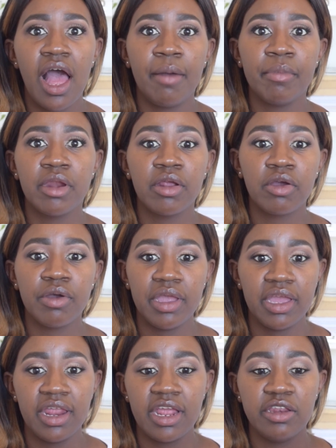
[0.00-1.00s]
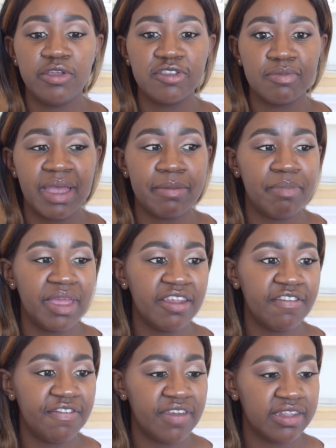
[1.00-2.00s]
I'm gonna go ahead and use my
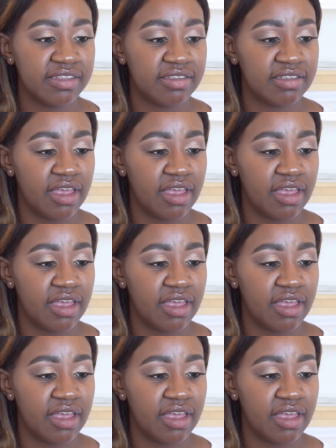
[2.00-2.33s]
Benefit